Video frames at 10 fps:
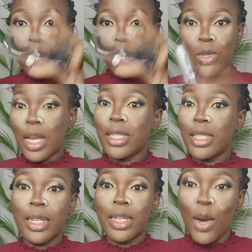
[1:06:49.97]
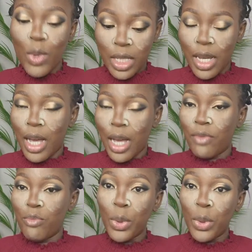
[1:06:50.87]
started, I wanted to
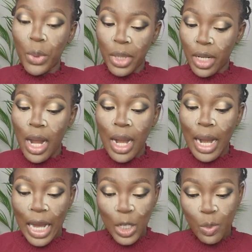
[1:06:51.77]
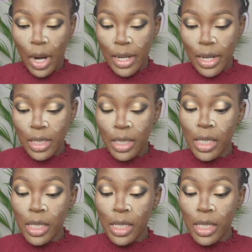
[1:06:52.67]
have my own lash brand.